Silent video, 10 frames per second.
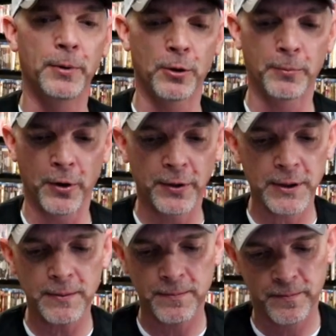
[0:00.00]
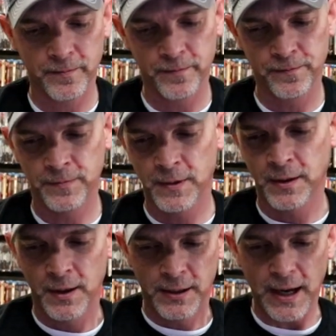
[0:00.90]
Bill Murray.
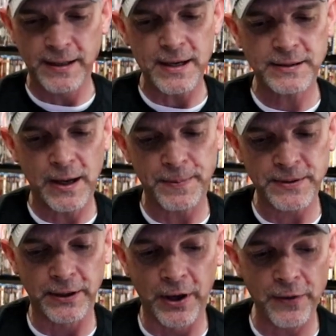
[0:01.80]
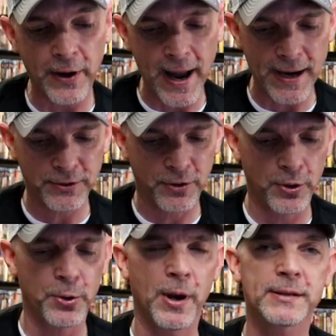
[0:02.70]
Okay, next up is another
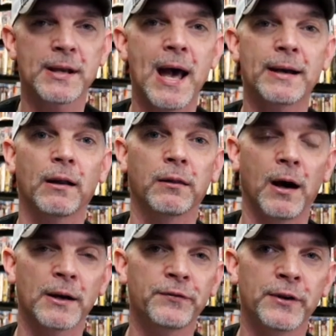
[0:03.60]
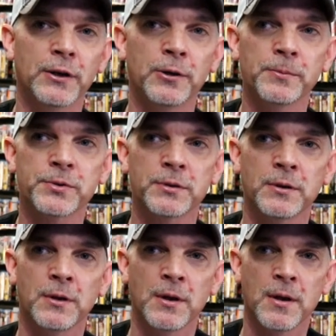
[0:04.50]
actor who has had a lot of films,
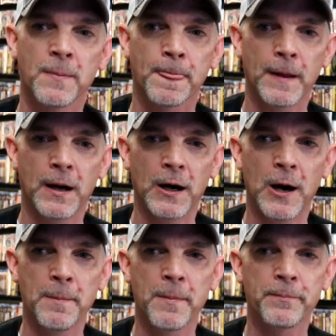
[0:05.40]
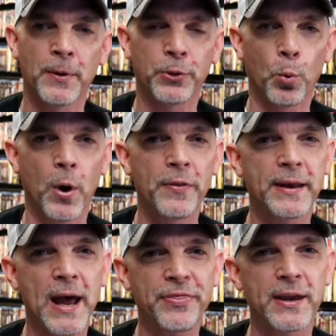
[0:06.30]
um, but the one
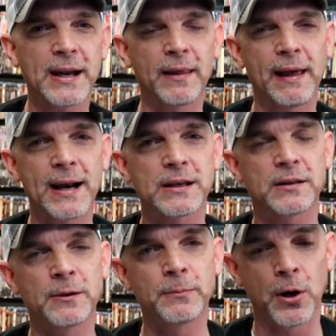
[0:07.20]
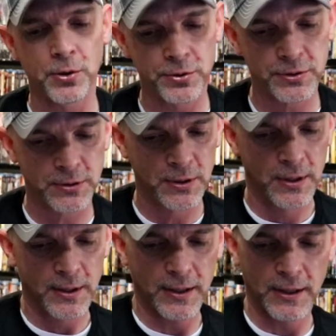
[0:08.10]
that I think I liked the most
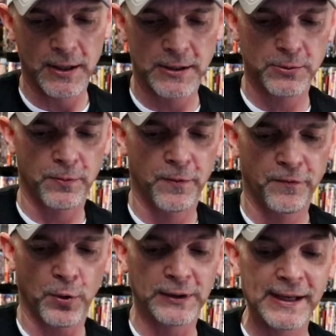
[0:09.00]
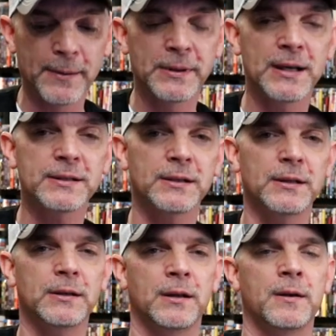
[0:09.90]
is for Liam
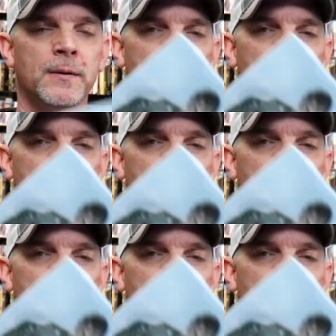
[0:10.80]
Neeson,